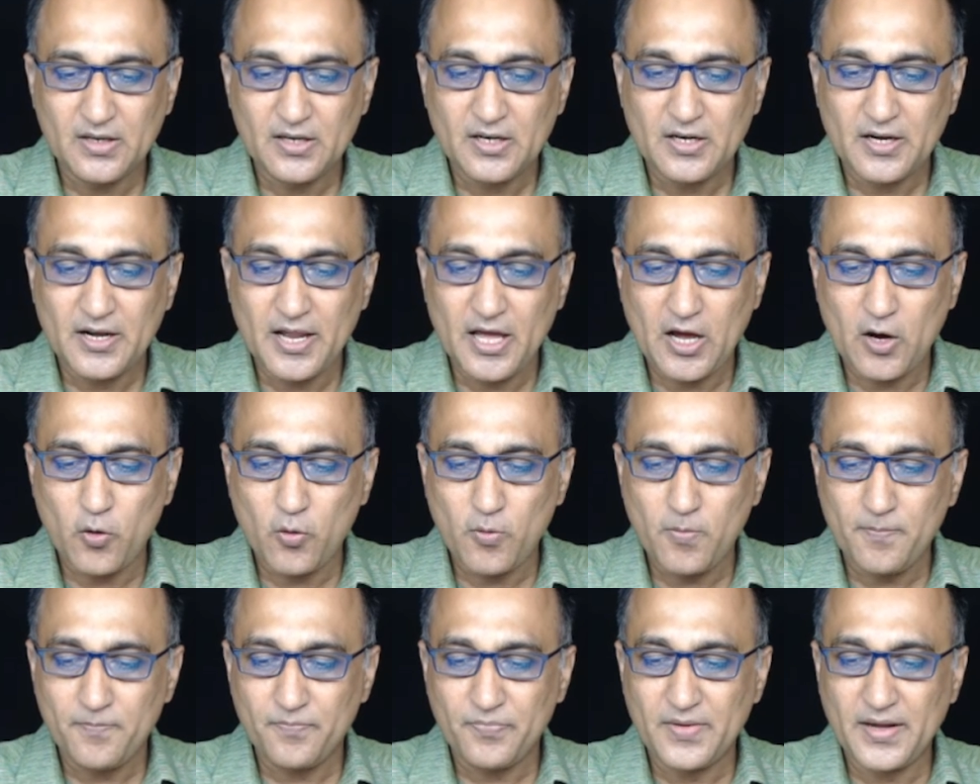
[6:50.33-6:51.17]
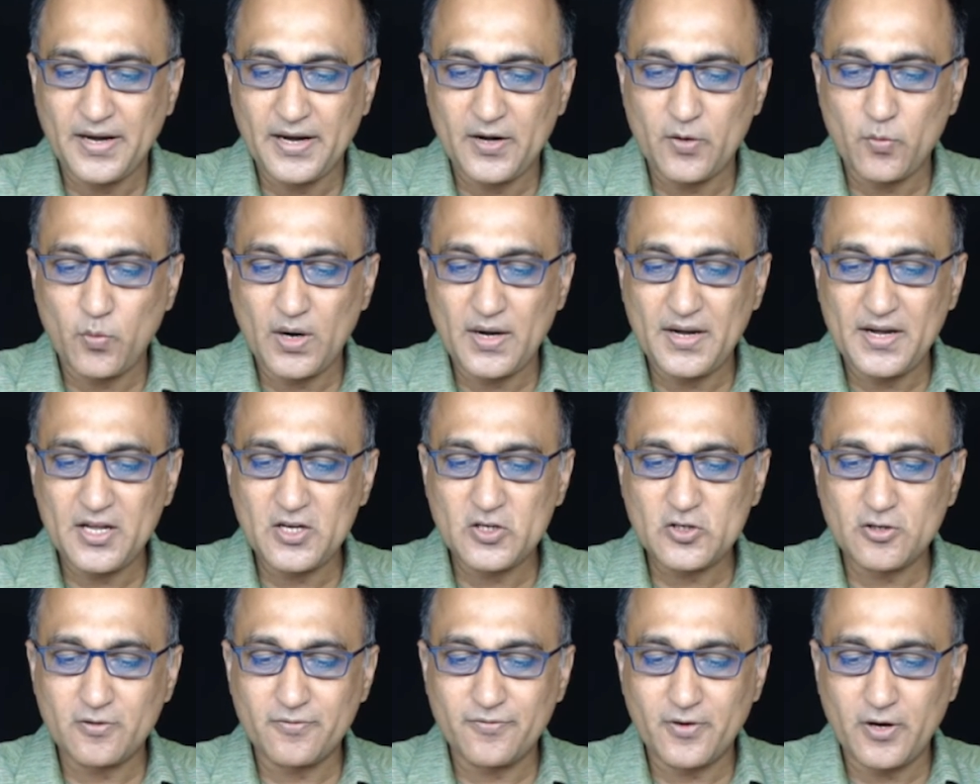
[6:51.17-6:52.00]
Now, the
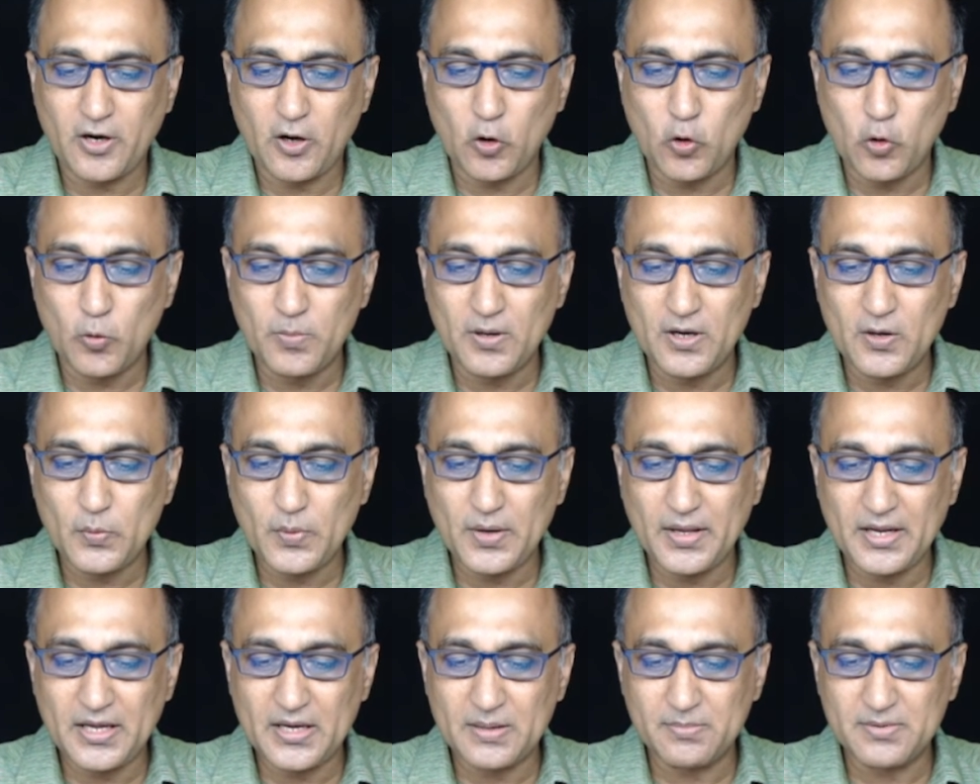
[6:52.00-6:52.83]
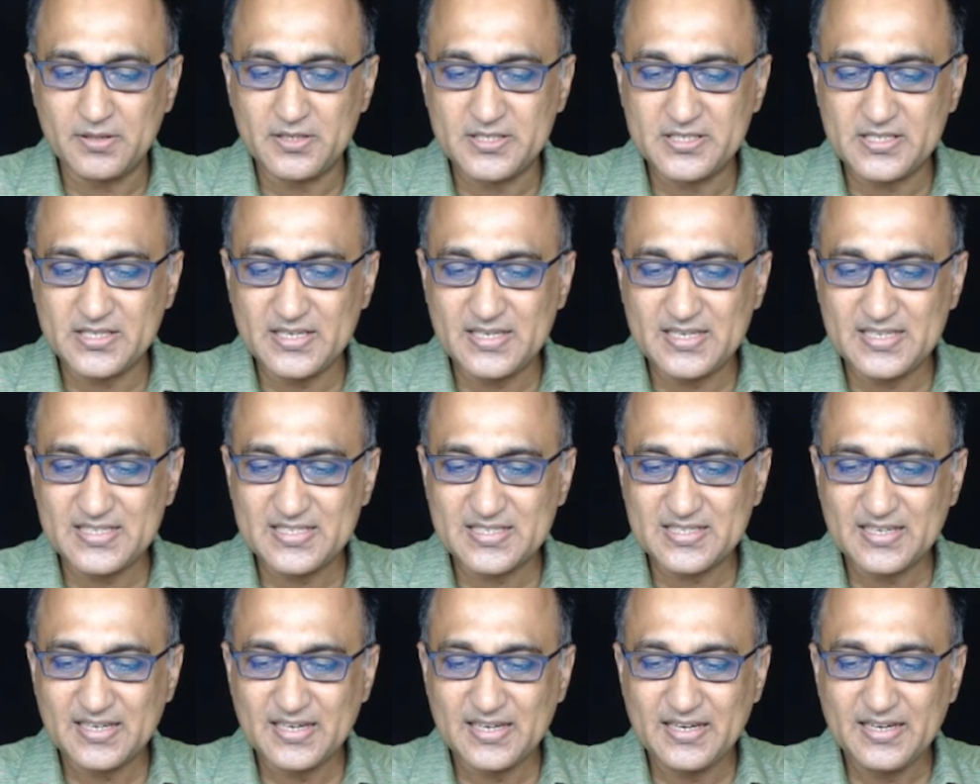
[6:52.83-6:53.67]
advantage of global variables
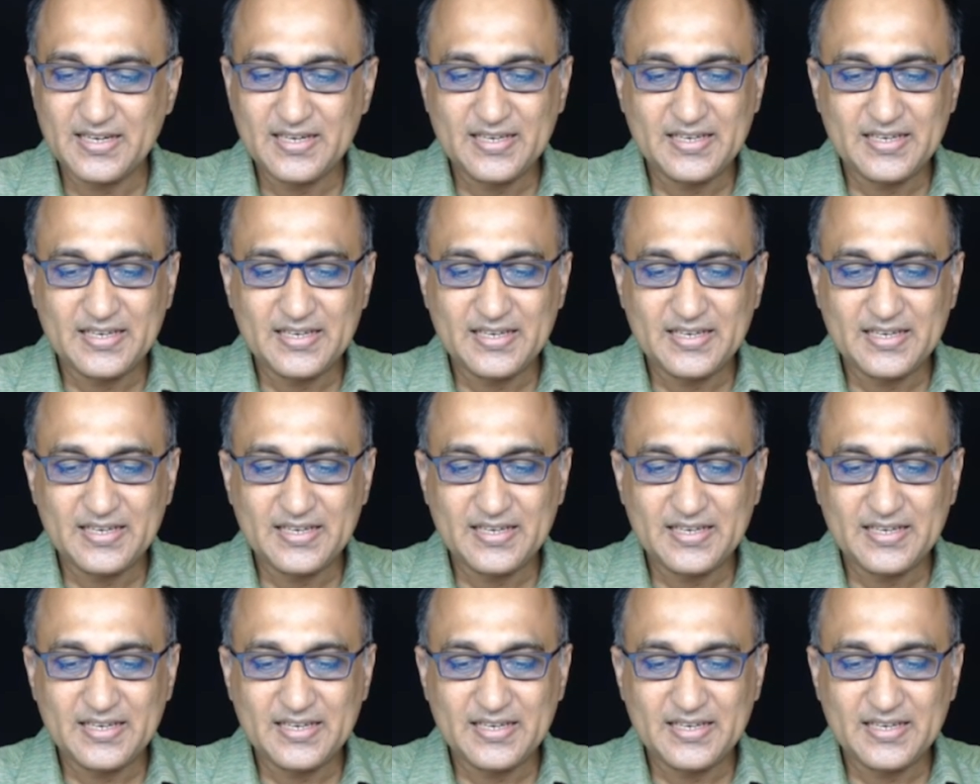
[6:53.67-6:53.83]
is